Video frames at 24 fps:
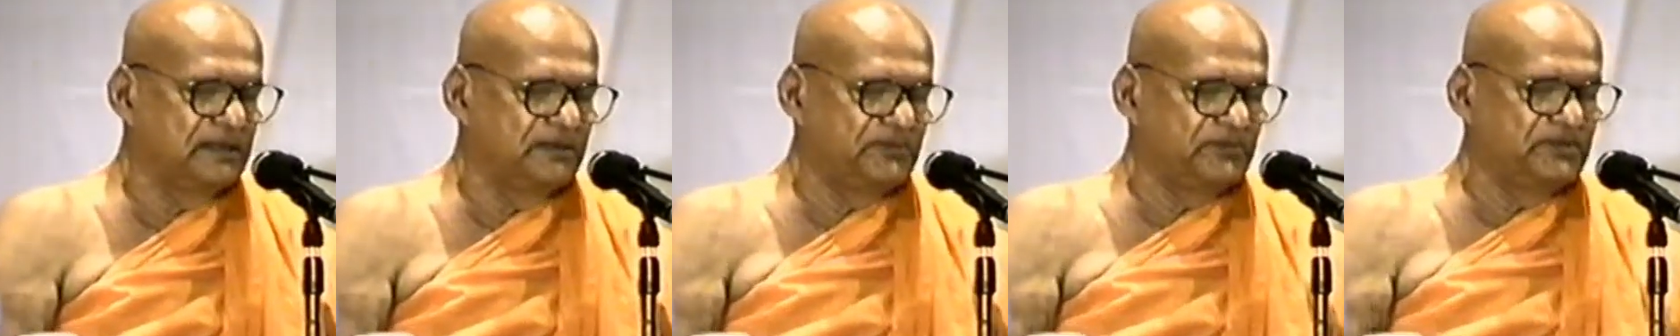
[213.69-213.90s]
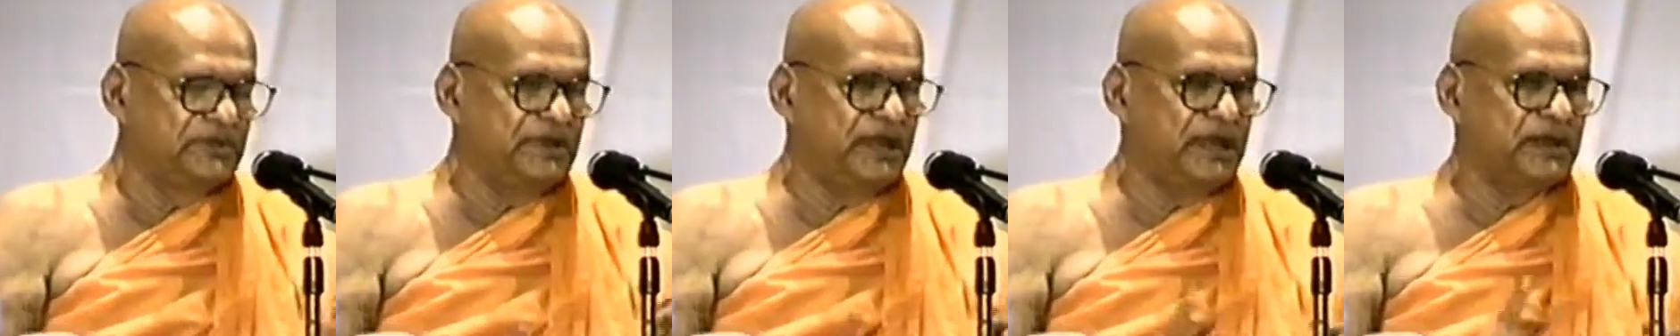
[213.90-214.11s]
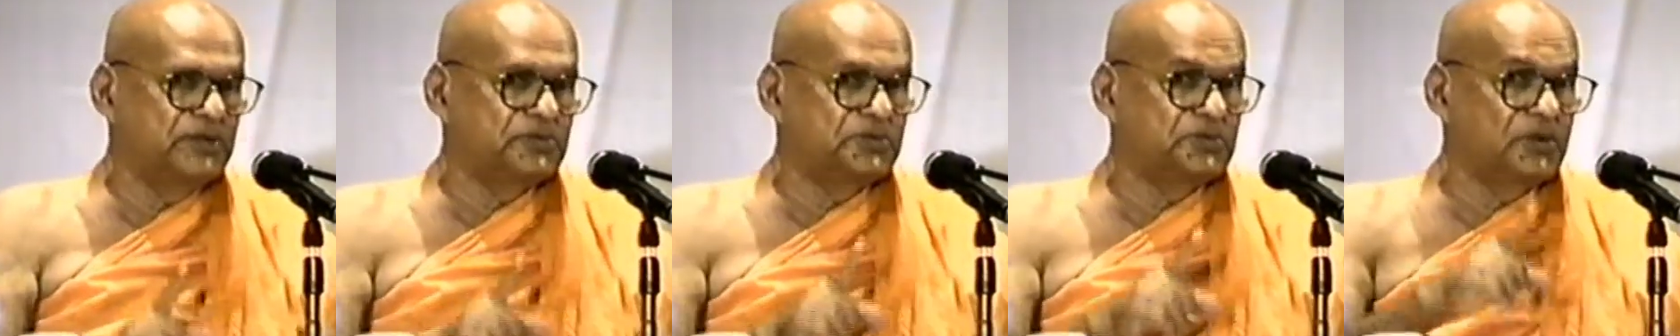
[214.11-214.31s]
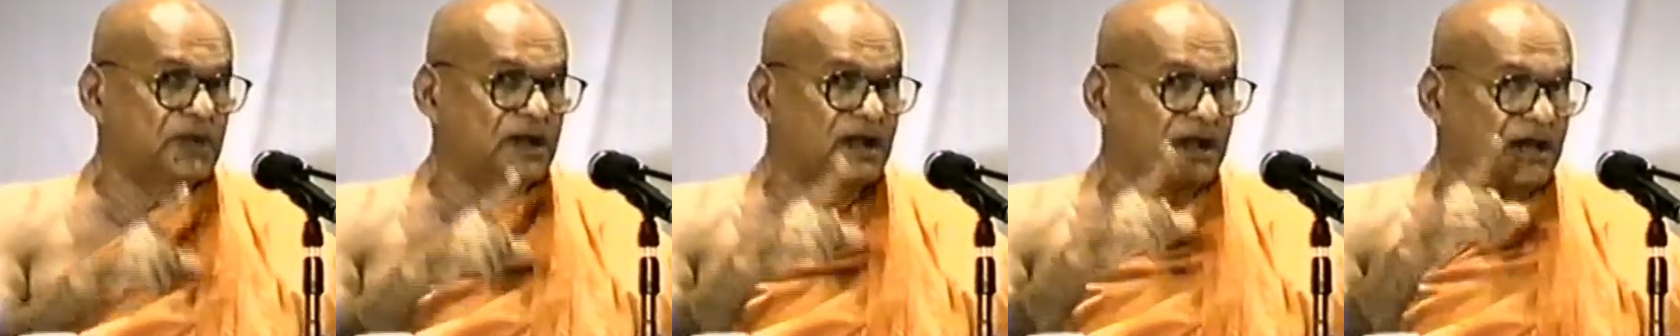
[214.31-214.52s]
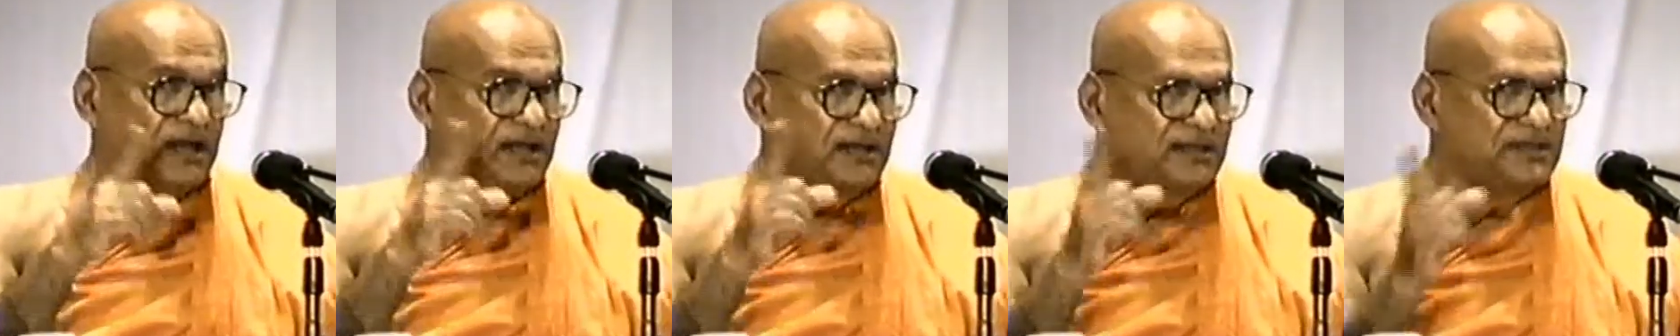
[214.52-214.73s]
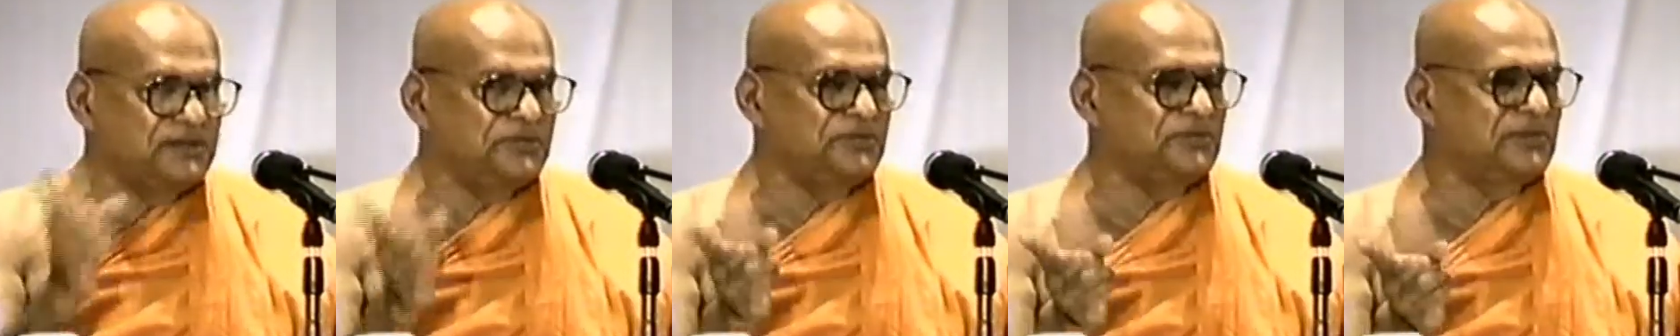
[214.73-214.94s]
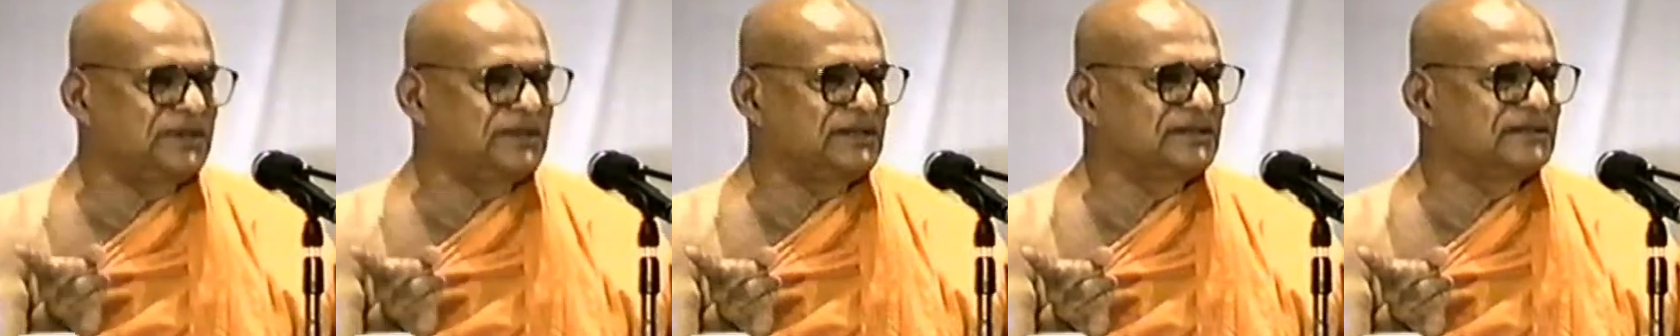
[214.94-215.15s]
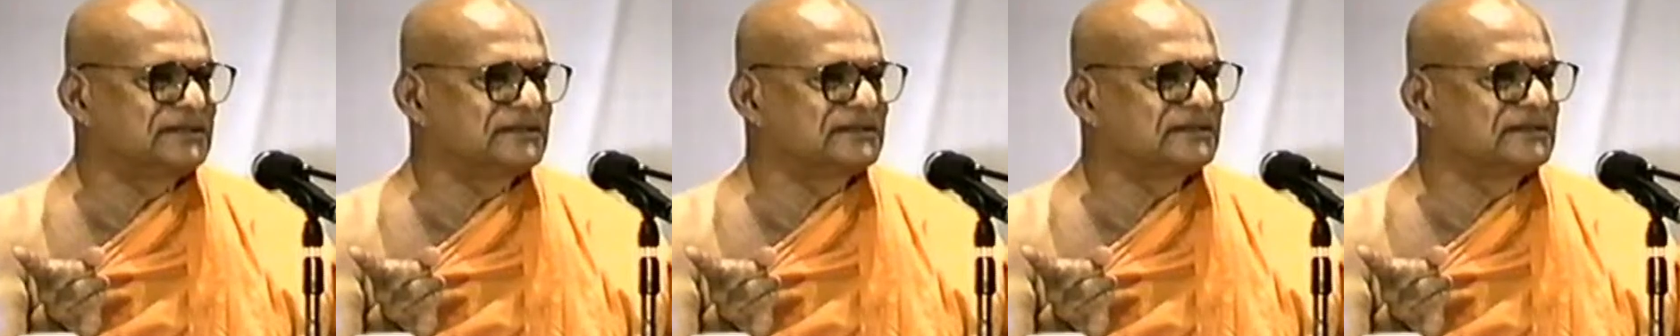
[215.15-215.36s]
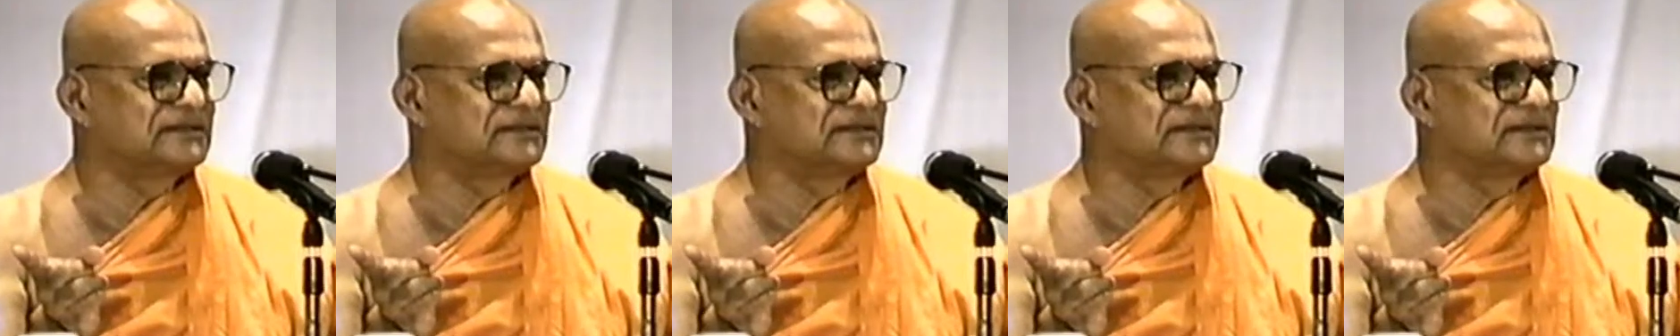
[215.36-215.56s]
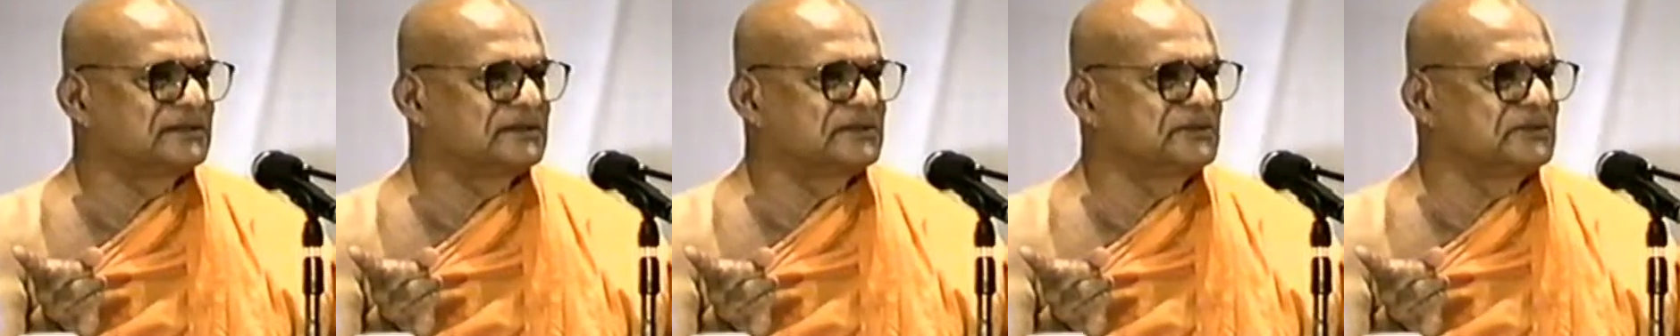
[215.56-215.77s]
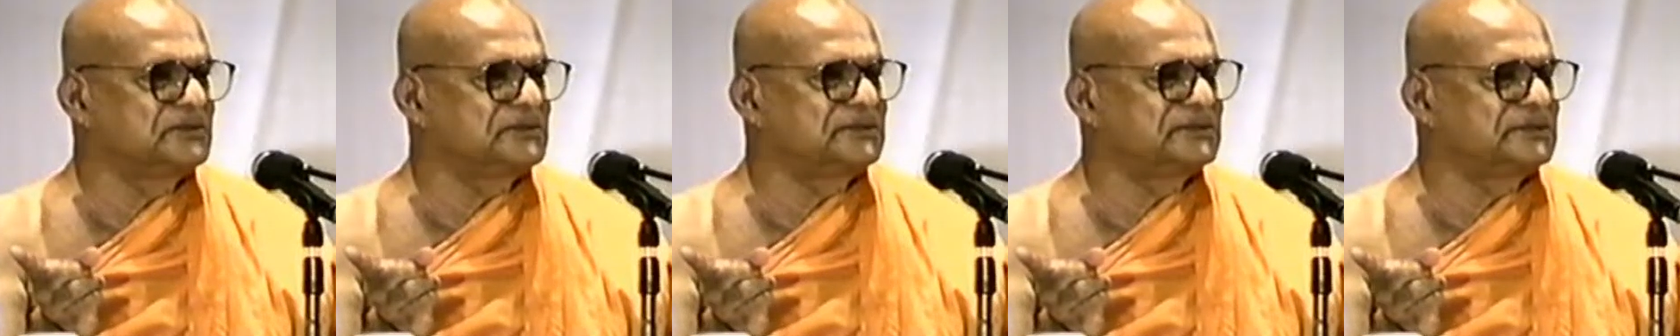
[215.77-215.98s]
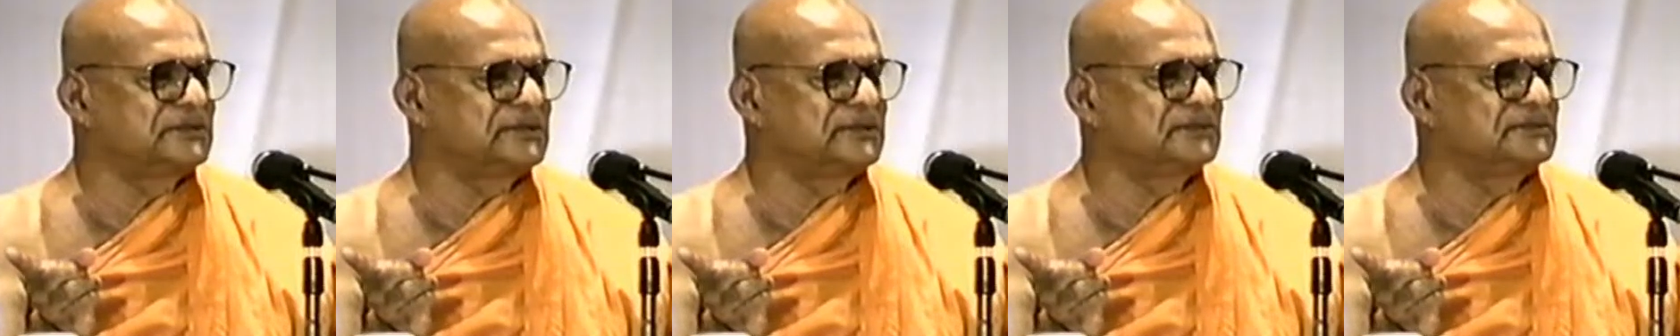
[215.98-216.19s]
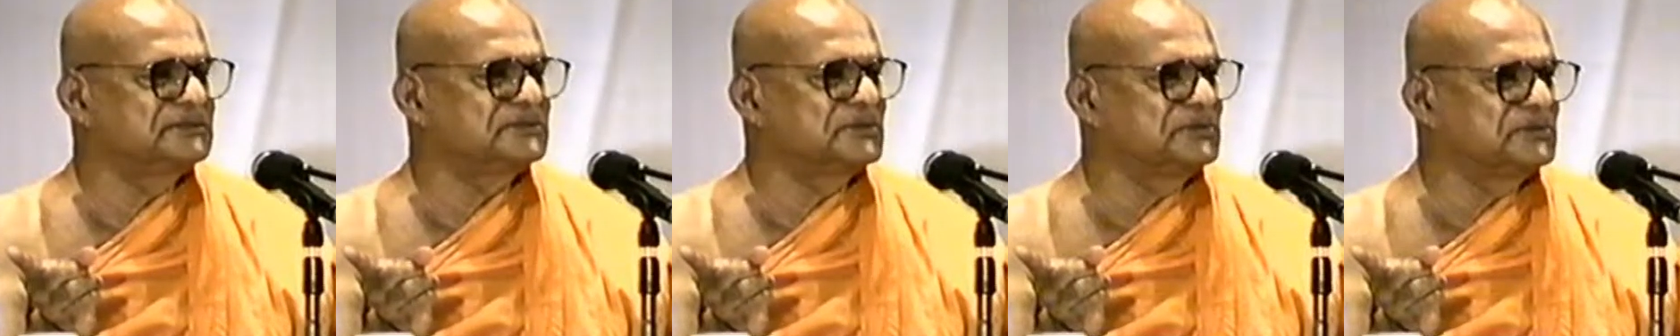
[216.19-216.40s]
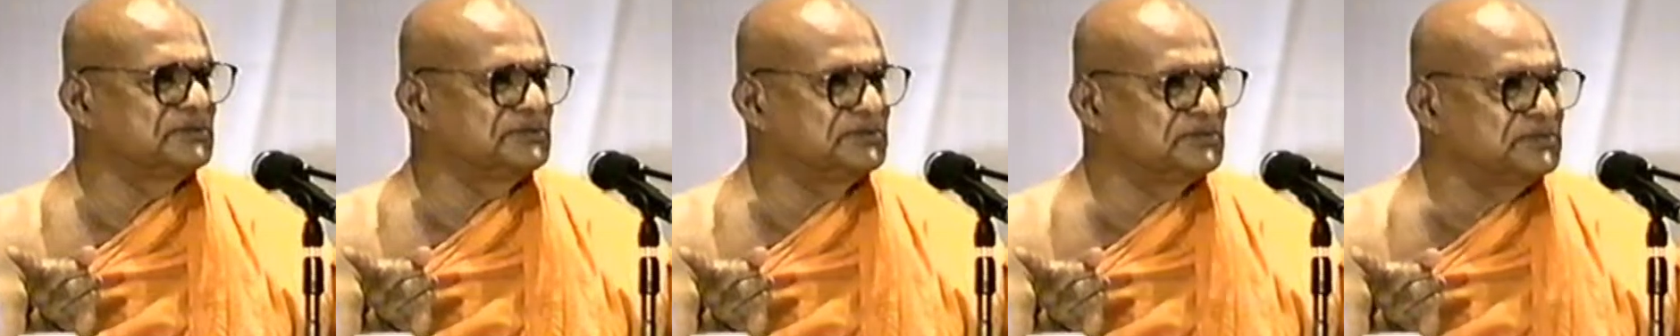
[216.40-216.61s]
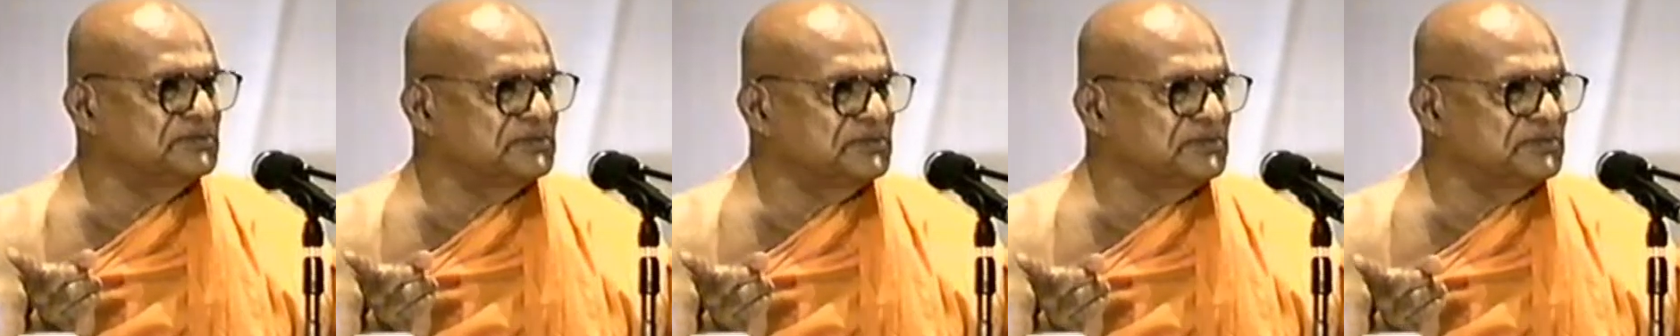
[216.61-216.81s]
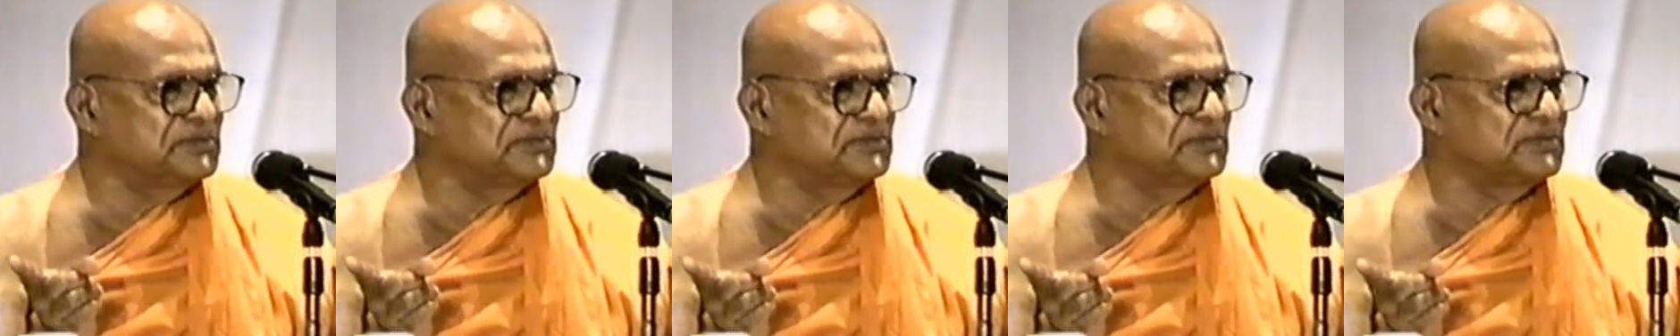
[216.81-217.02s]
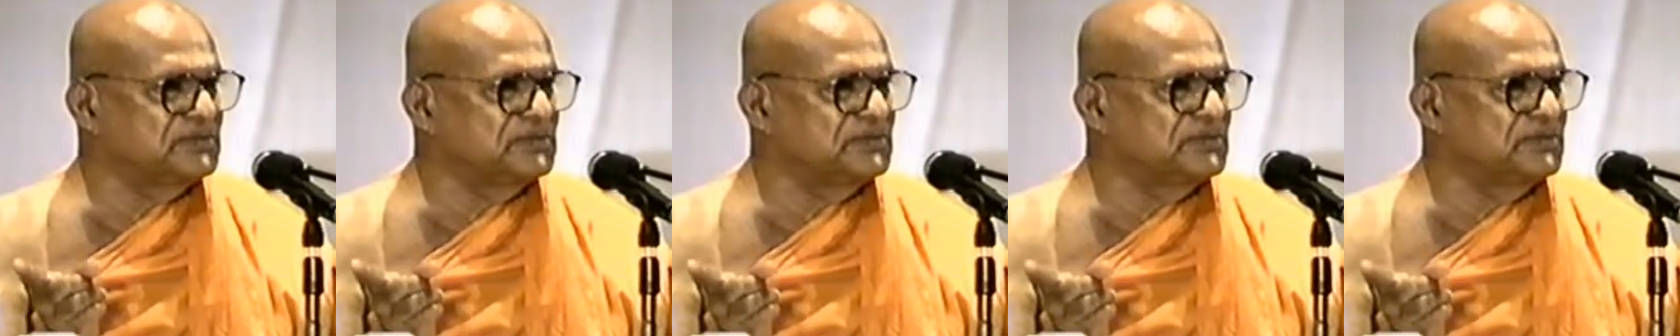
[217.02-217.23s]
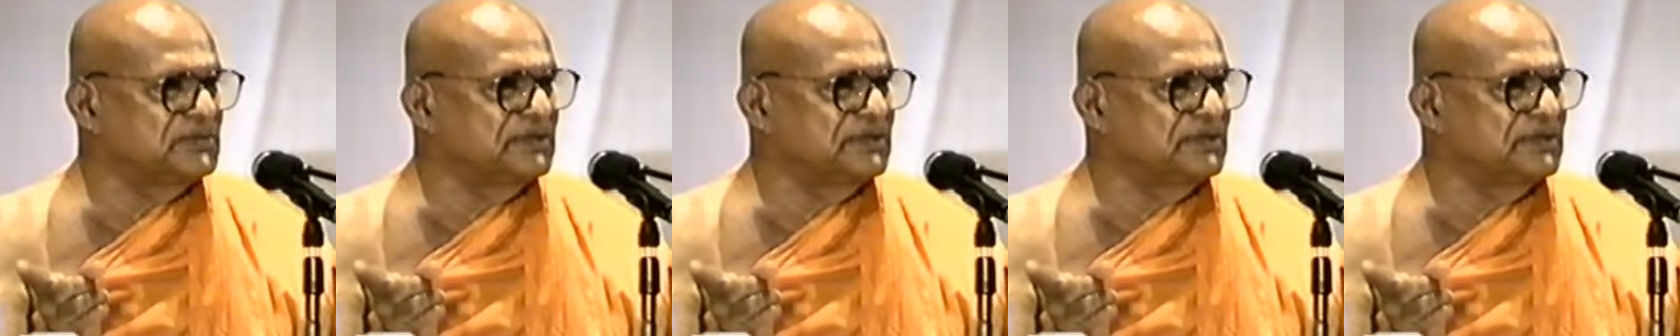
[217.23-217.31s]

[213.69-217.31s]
we have to cultivate good things also.